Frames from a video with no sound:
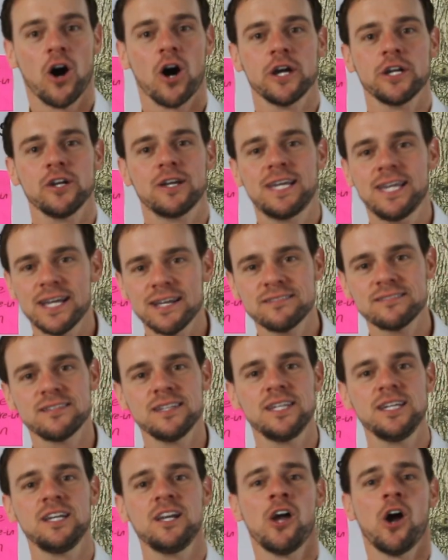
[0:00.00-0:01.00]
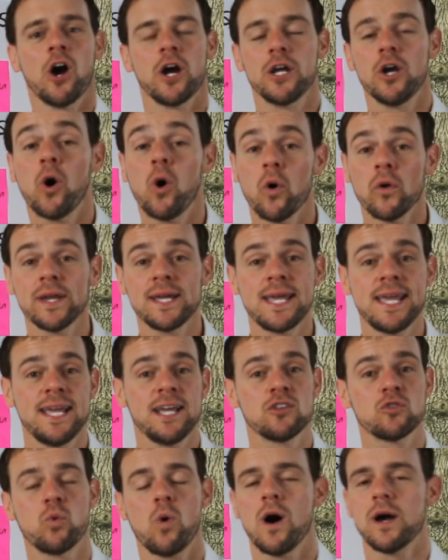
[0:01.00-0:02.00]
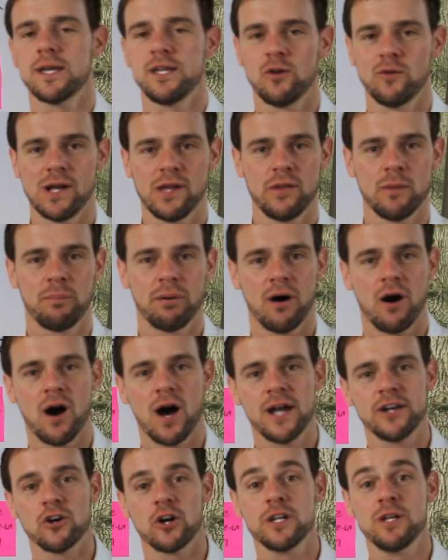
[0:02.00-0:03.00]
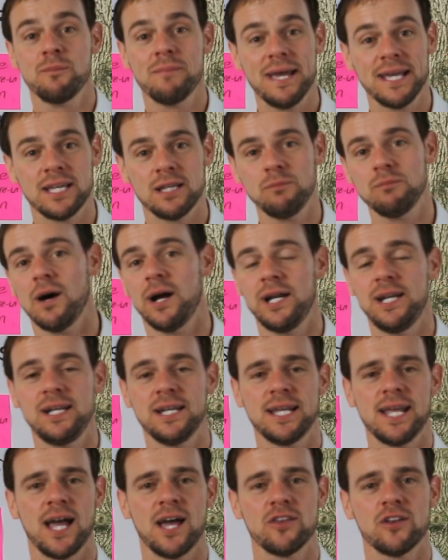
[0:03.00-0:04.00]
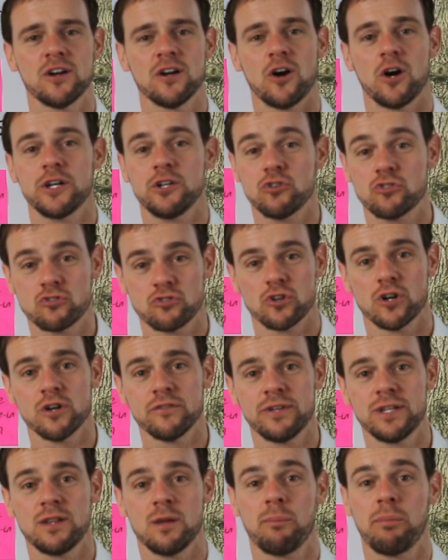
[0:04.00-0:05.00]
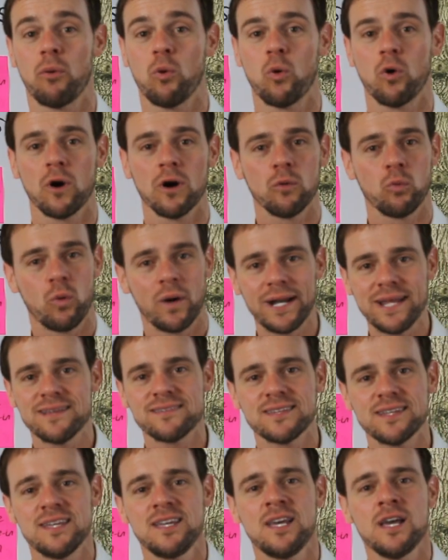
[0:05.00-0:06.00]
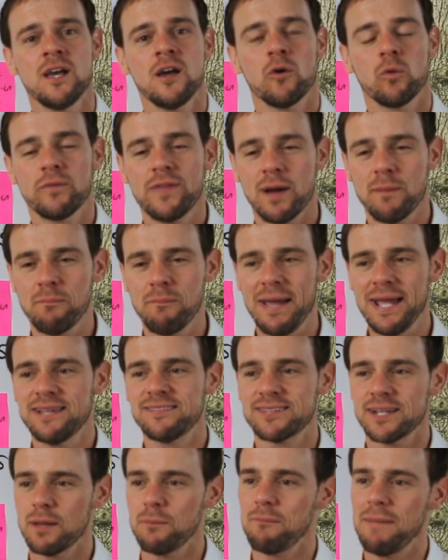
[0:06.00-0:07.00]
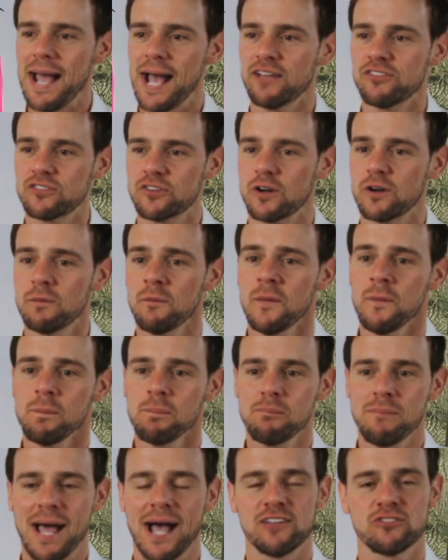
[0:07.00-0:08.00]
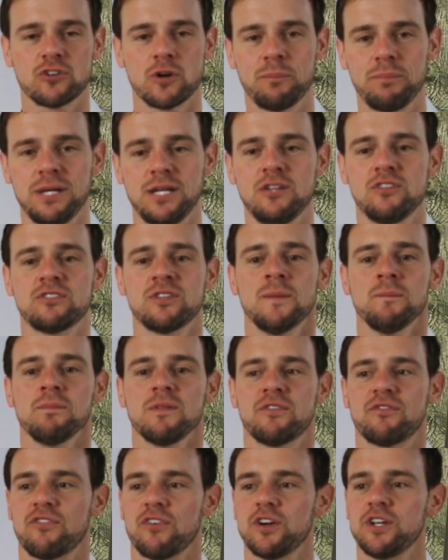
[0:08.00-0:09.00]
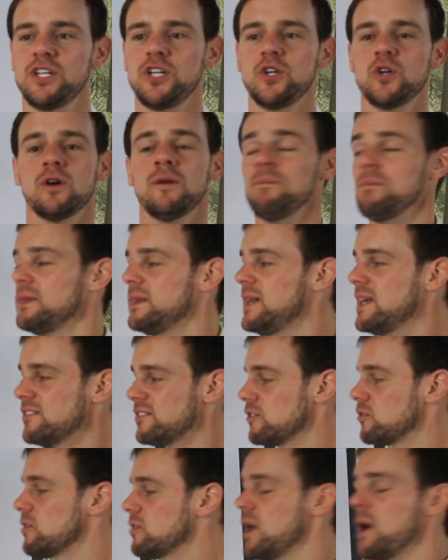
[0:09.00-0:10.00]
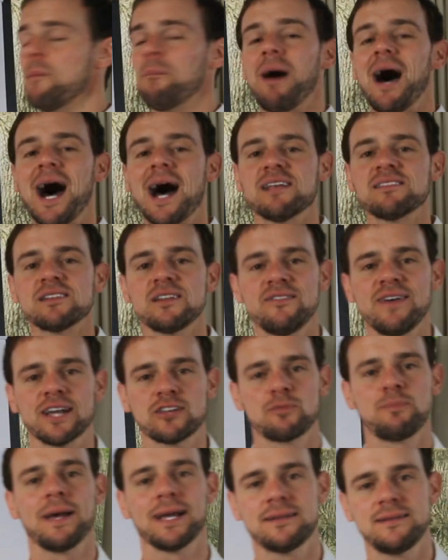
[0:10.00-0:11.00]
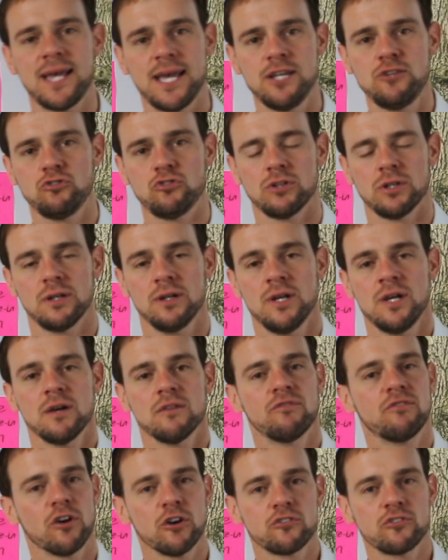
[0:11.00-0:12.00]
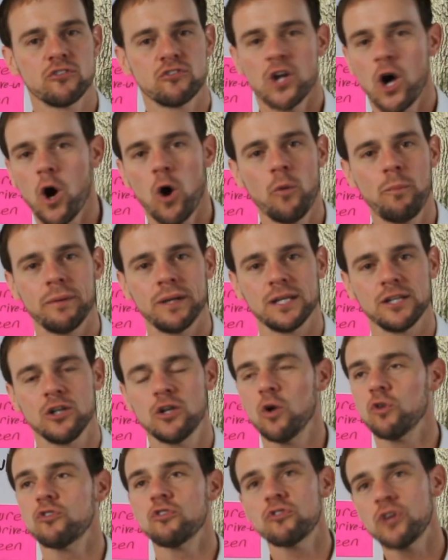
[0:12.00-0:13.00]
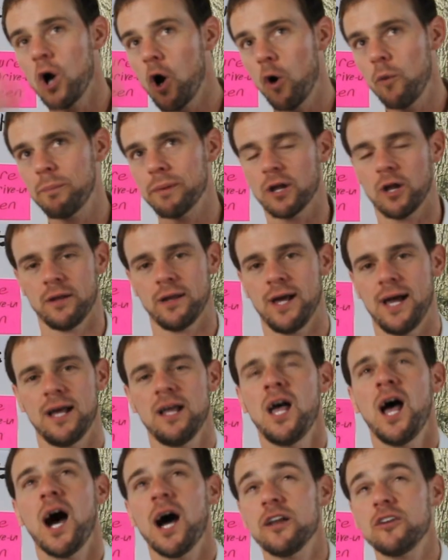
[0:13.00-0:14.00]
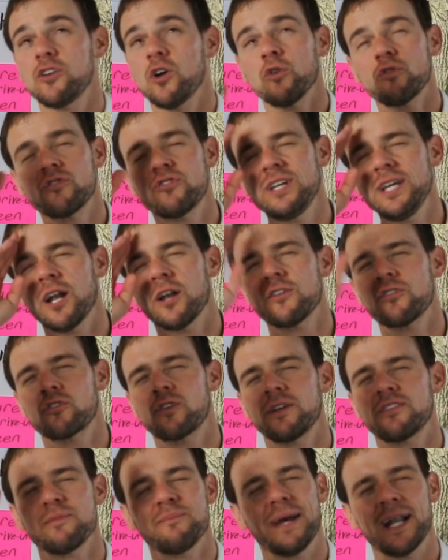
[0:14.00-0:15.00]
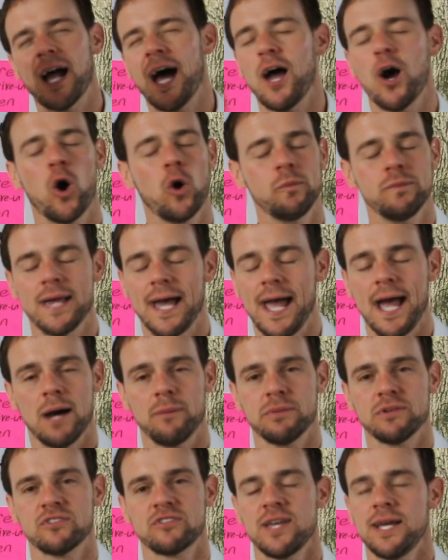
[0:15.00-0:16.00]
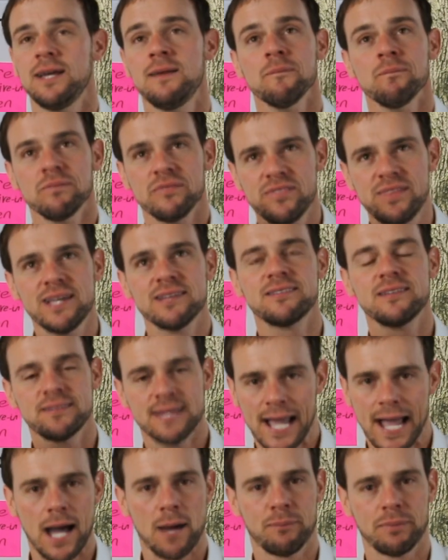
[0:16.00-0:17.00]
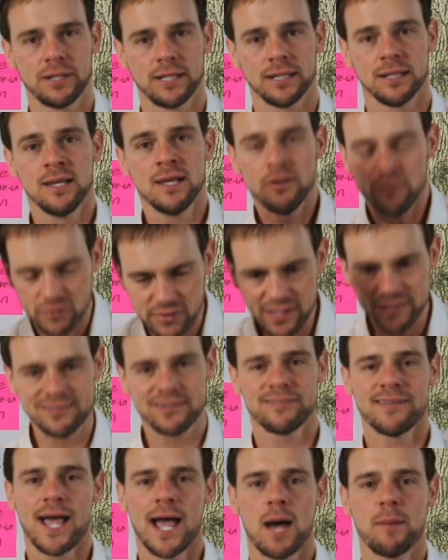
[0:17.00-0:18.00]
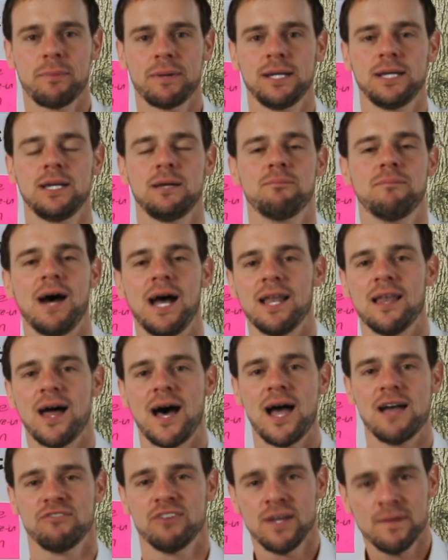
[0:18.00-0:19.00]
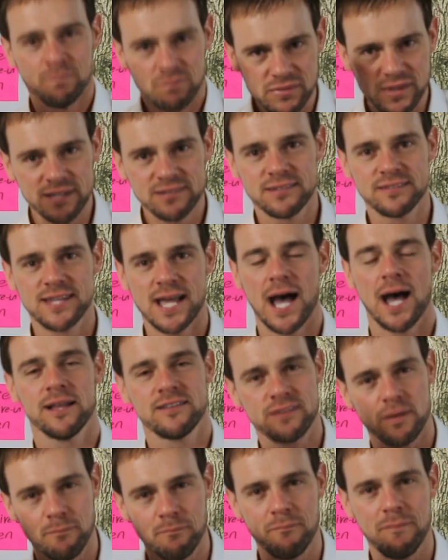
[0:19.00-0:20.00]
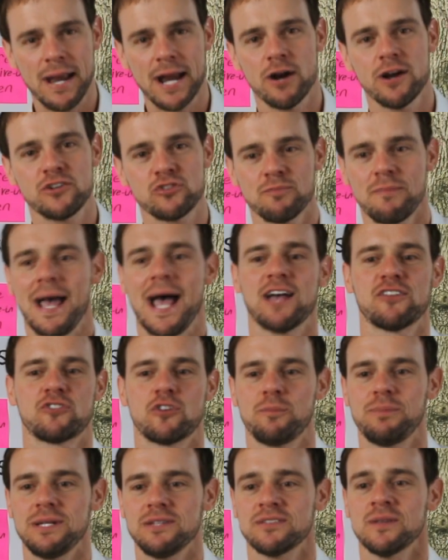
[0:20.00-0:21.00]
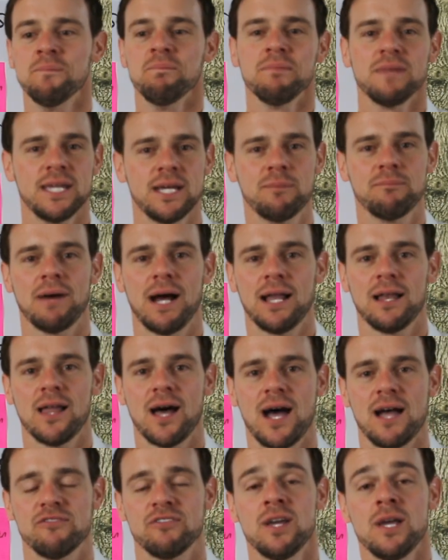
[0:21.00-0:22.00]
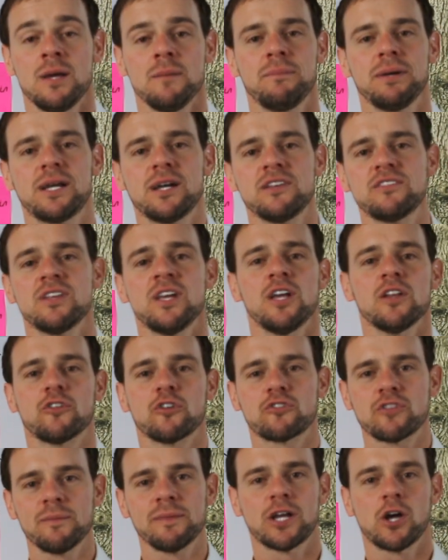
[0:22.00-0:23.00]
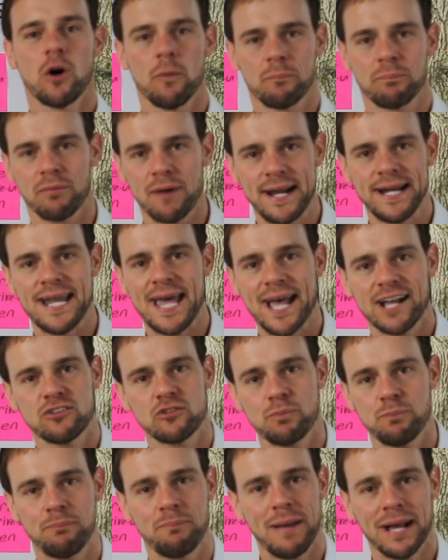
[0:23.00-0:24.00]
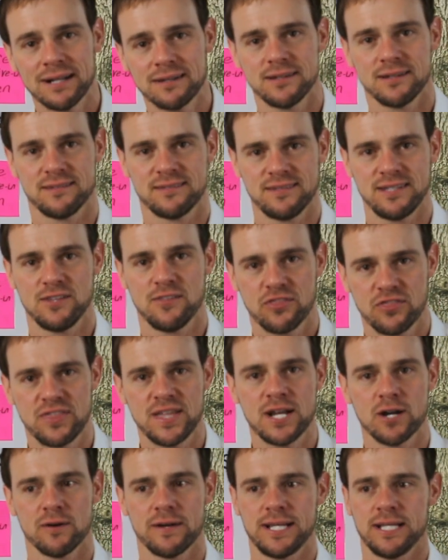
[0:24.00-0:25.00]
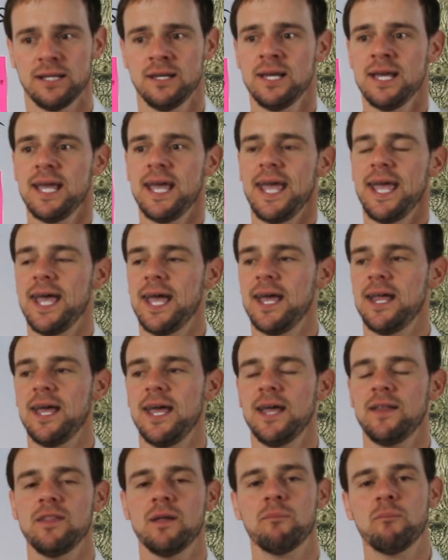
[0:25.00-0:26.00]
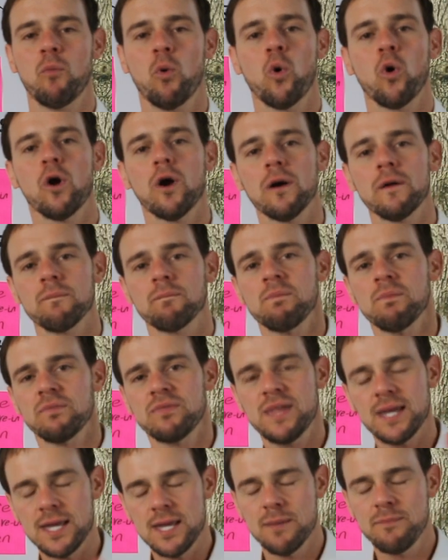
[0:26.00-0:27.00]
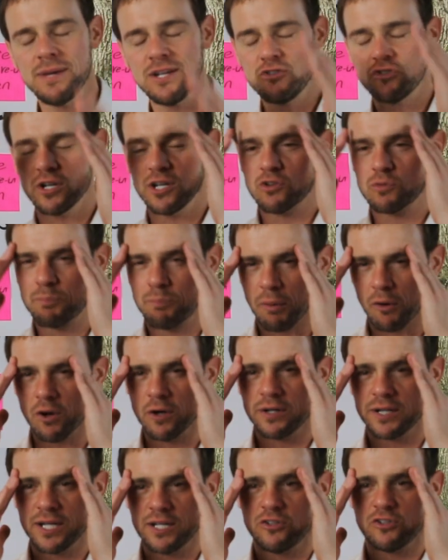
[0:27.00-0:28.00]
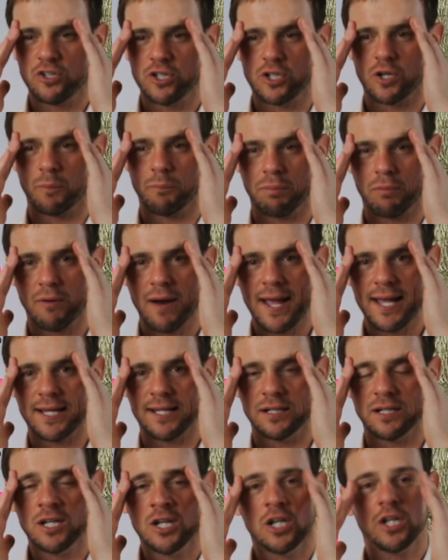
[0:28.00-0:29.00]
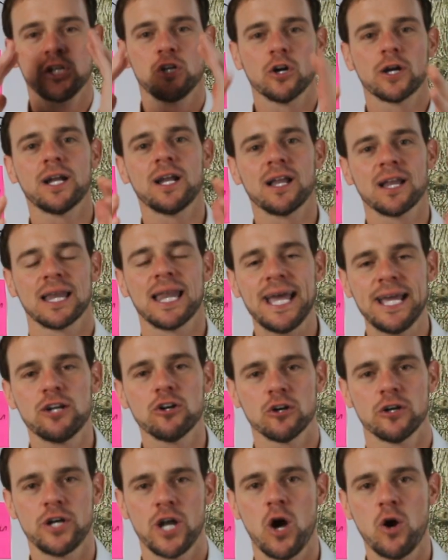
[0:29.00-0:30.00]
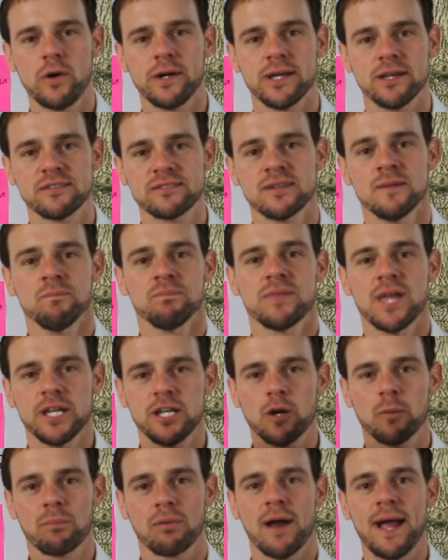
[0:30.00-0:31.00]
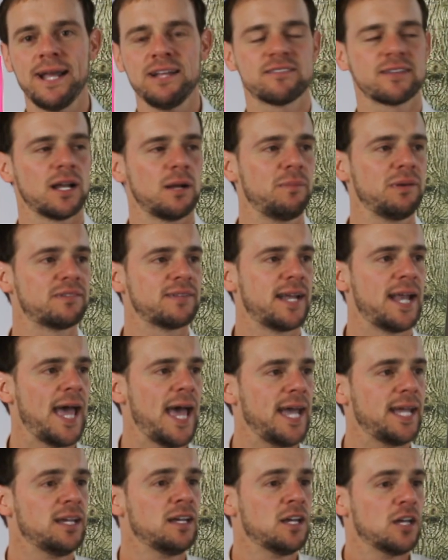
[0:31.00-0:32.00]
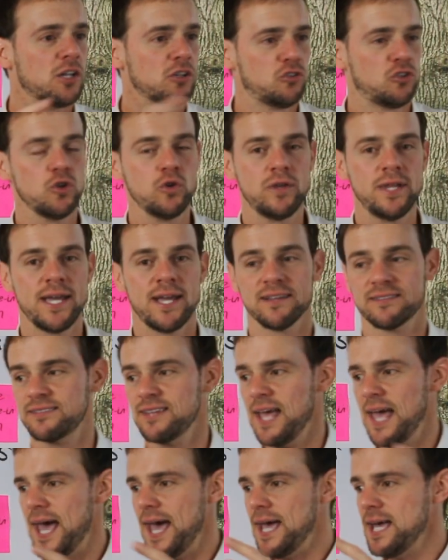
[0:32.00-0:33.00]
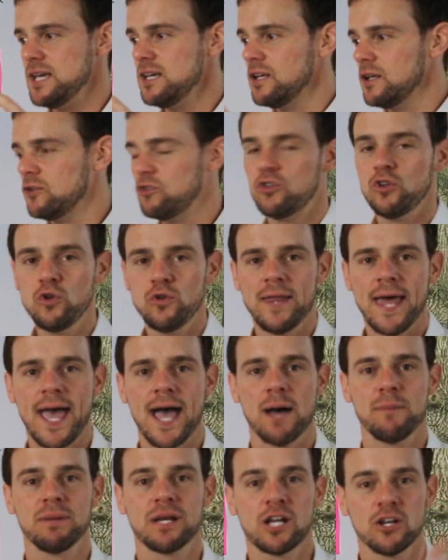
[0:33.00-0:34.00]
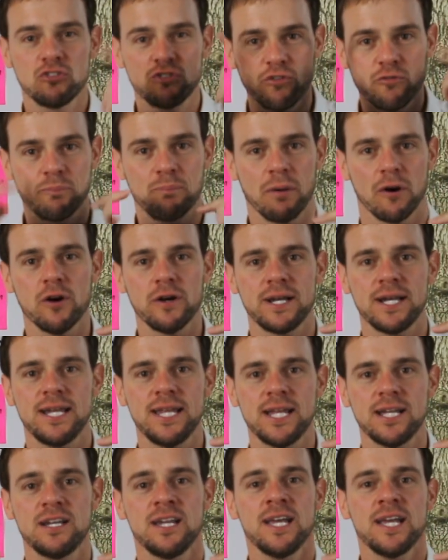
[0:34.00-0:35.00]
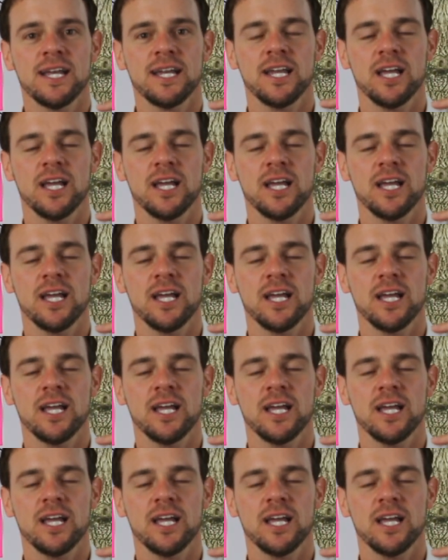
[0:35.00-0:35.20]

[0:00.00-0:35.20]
Are you kissing? Are you holding hands walking around the pond? Are you making money together? Are you serving the poor? What is it that makes it a master masterpiece for you? And this is positive expectation versus hoping. You don't just hope it on that. Don't see it on the screen. Say, man, I hope that happens. Say, this is happening. This is happening in my life. This is, it's a marriage masterpiece in my life. Because there's something called brain expectancy theory. And, and, the more the image is burned into your brain, you're going to later notice that your brain's going to be saying, hey, do this, hey, do that, because you've burned it in.